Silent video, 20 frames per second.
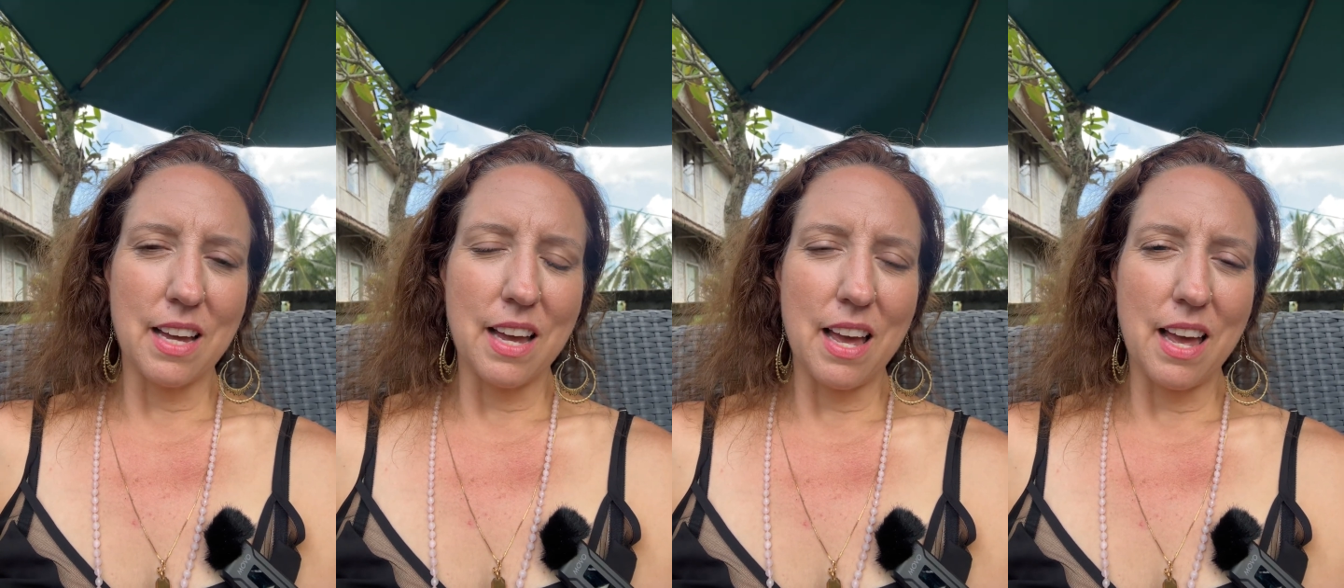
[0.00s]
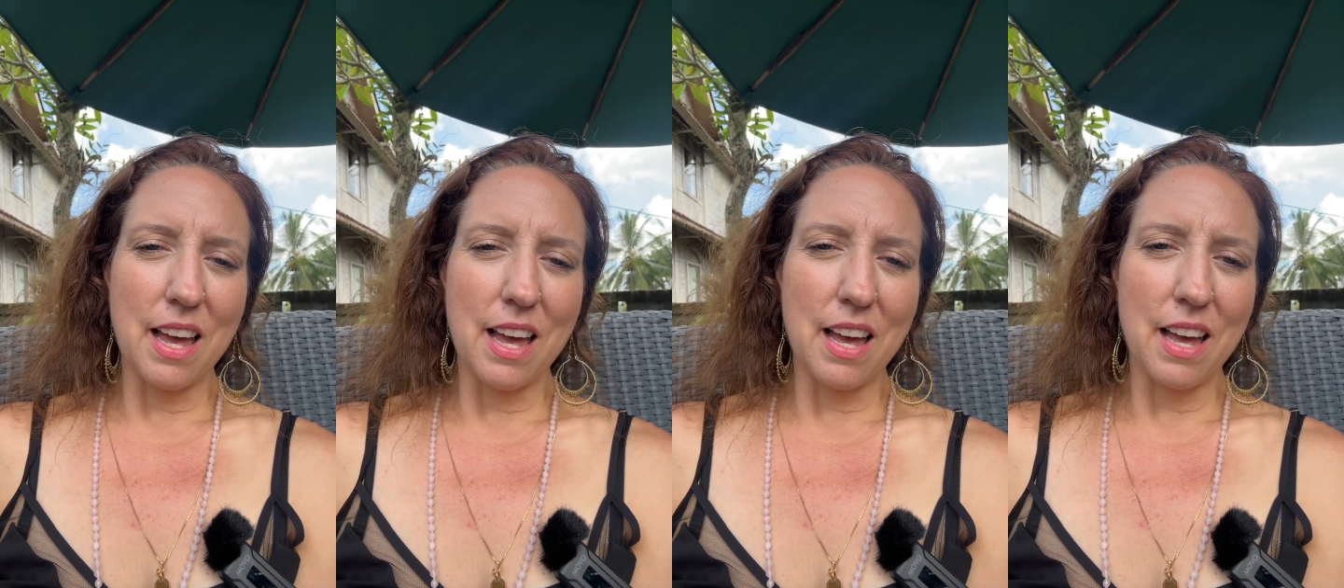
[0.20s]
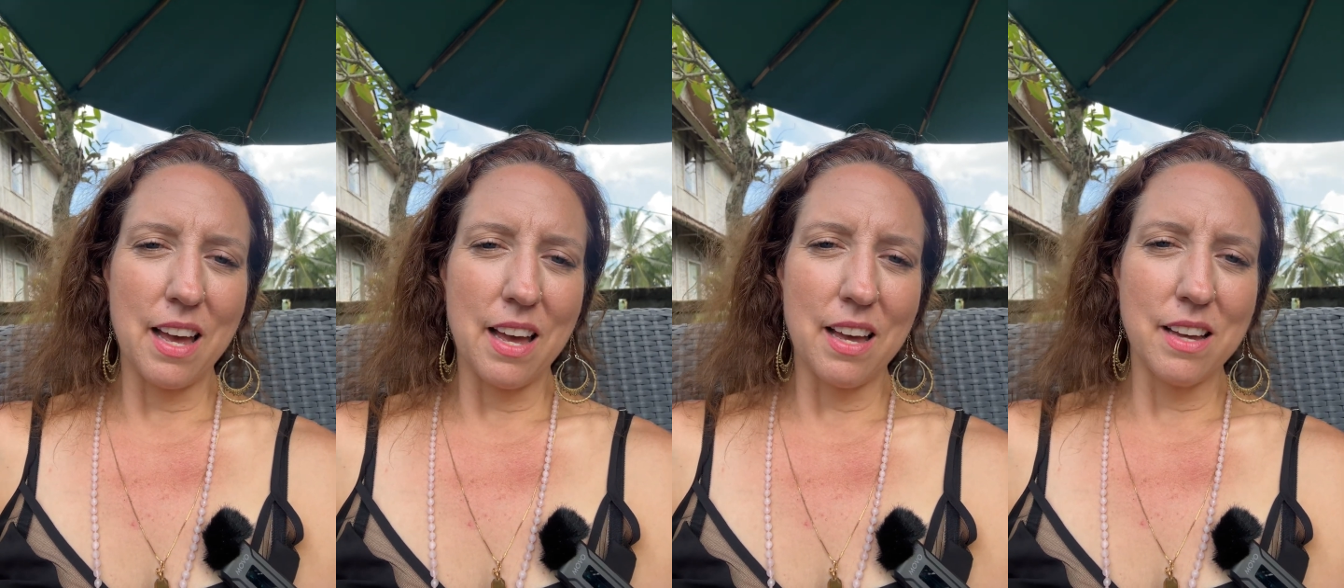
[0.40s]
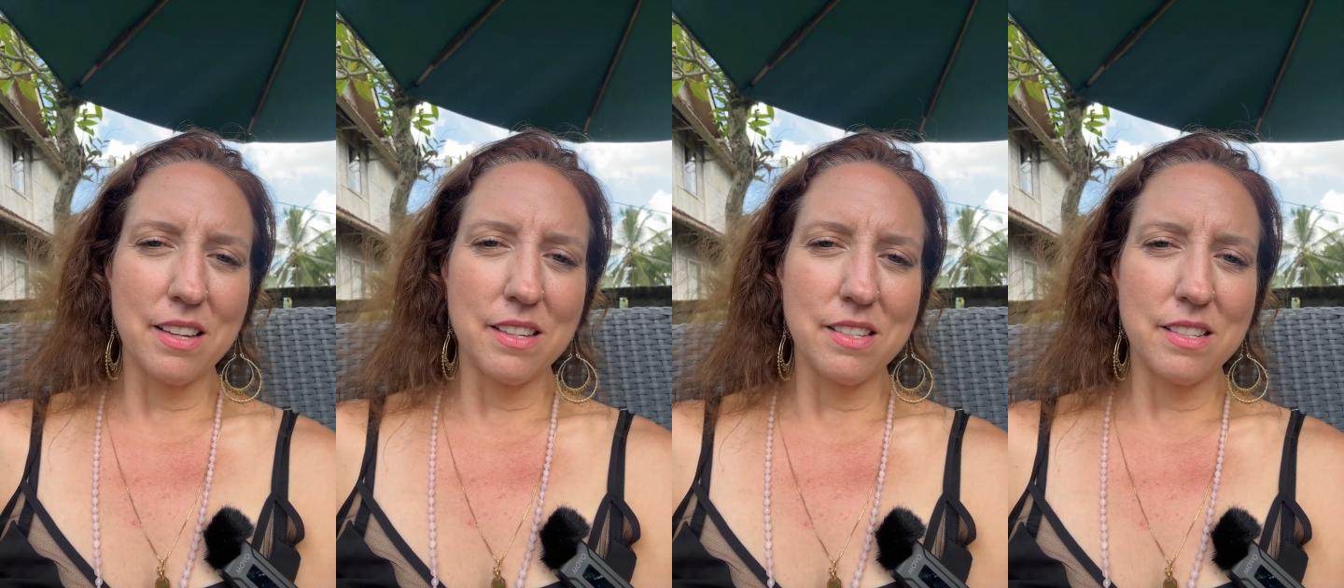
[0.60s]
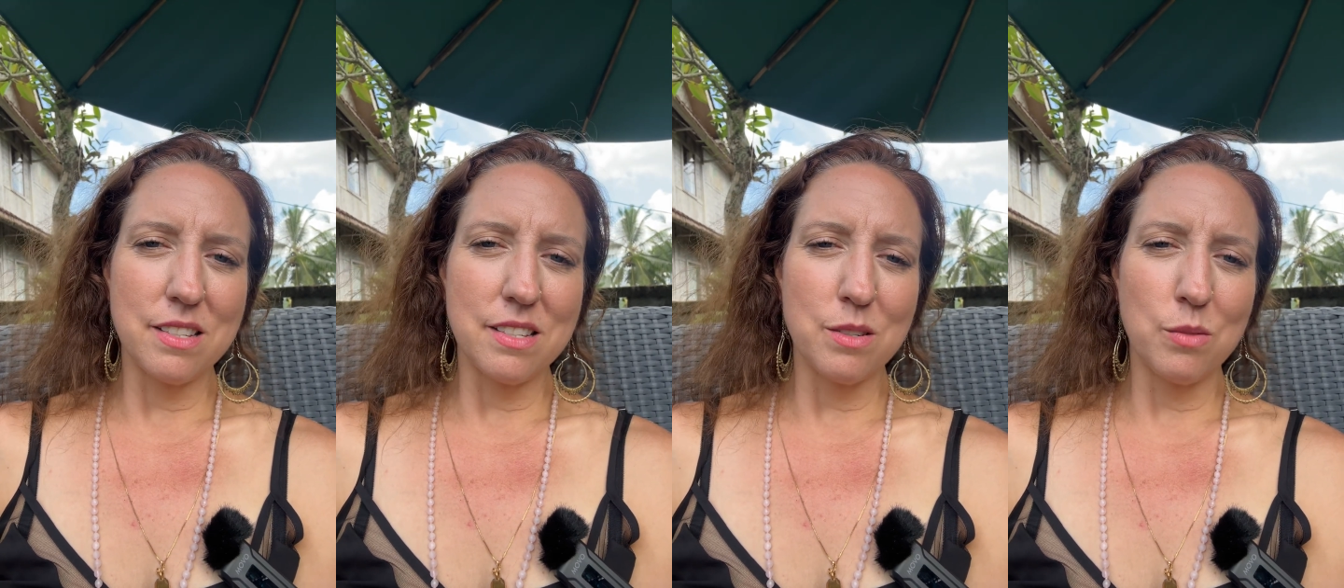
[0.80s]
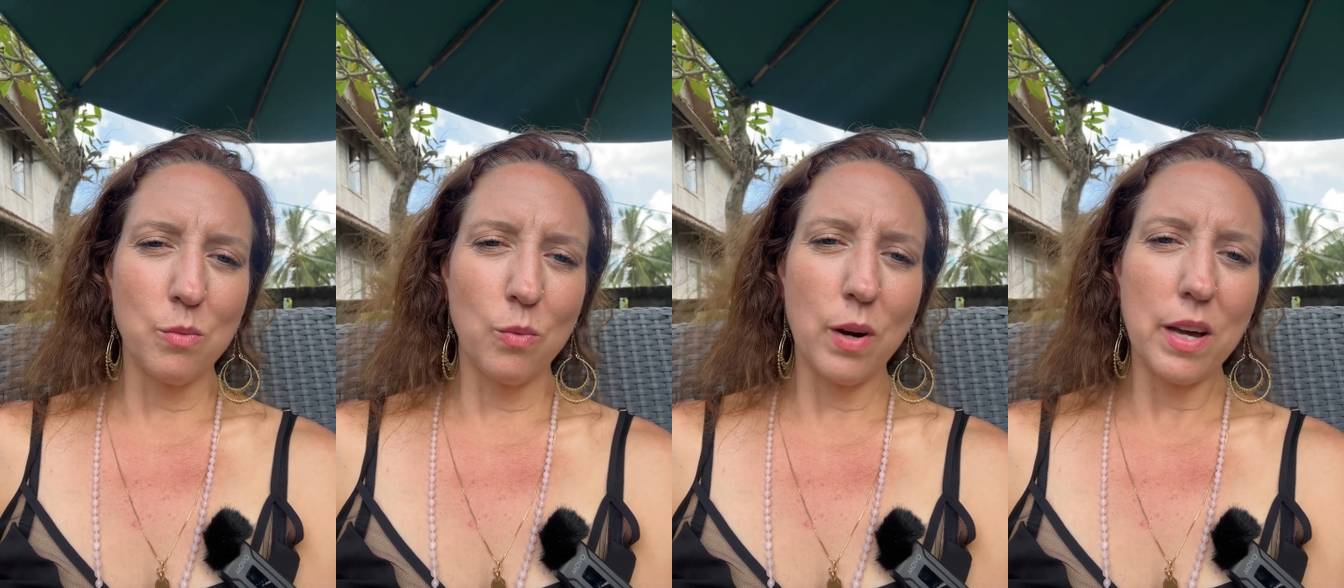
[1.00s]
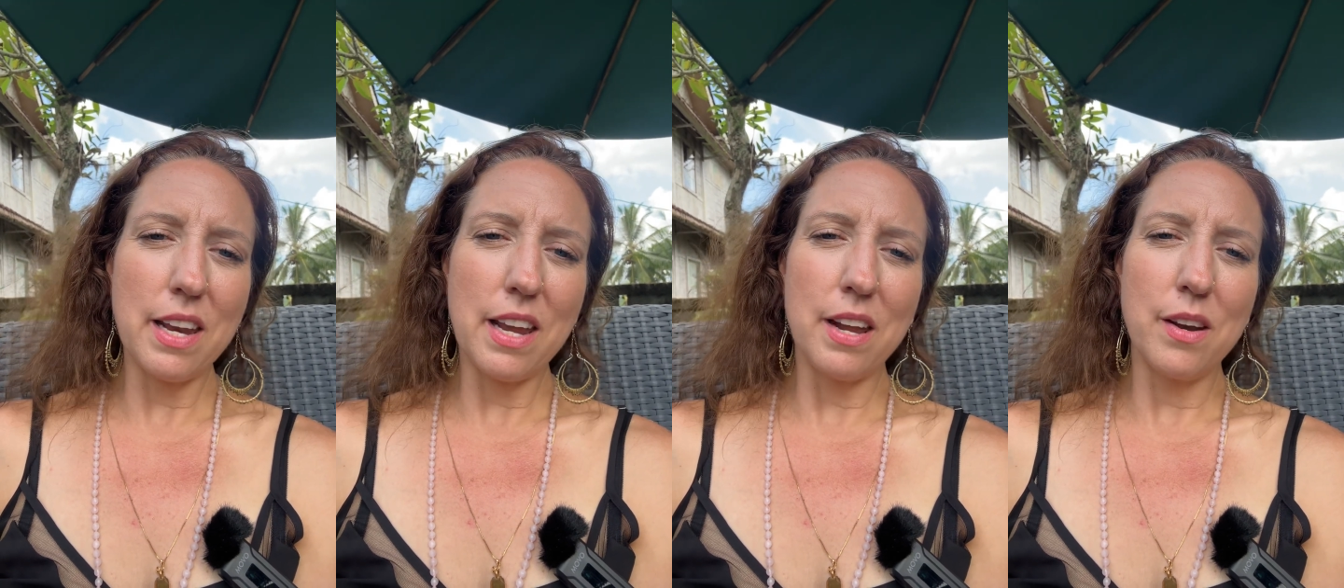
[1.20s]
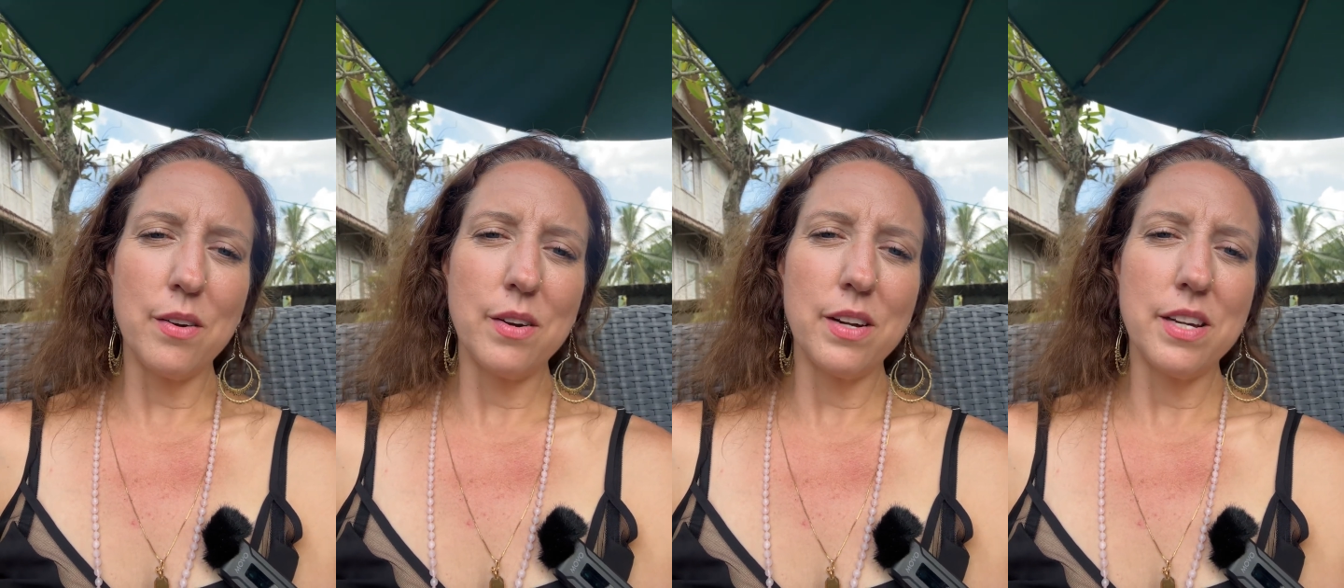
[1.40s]
And what
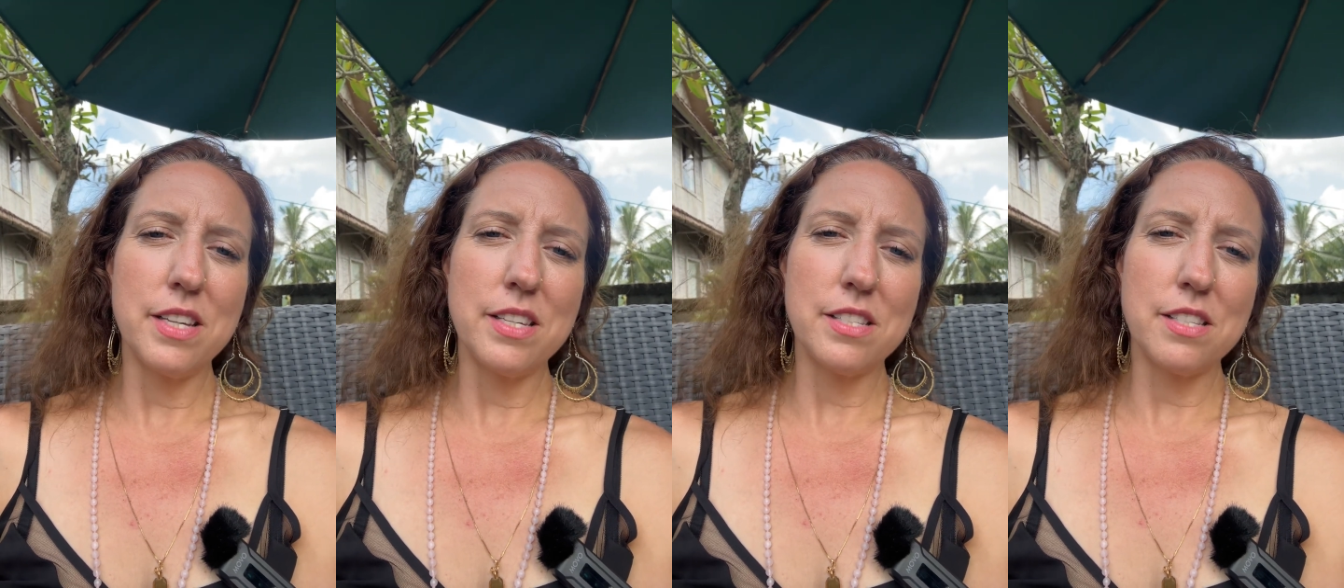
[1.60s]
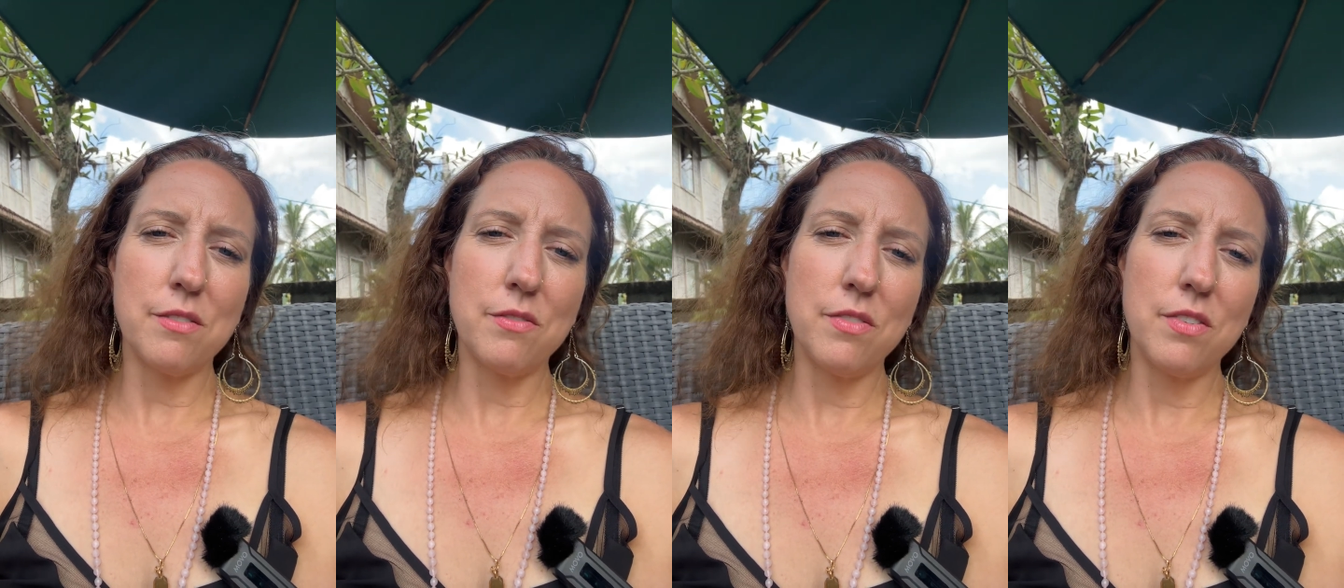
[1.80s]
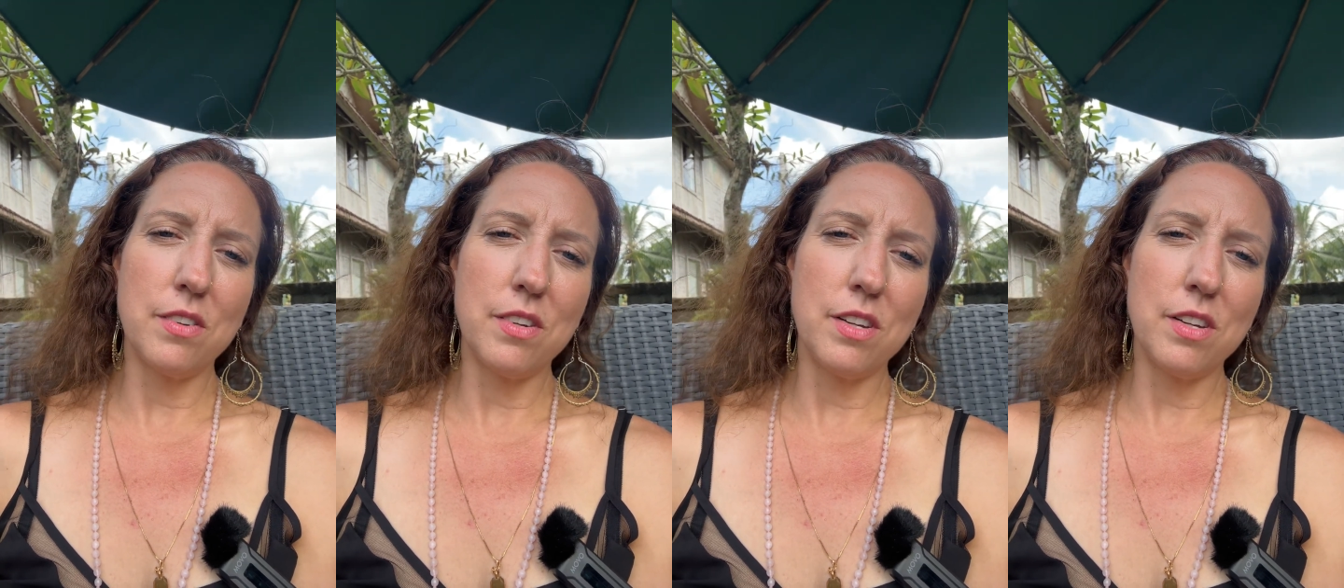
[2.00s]
areas of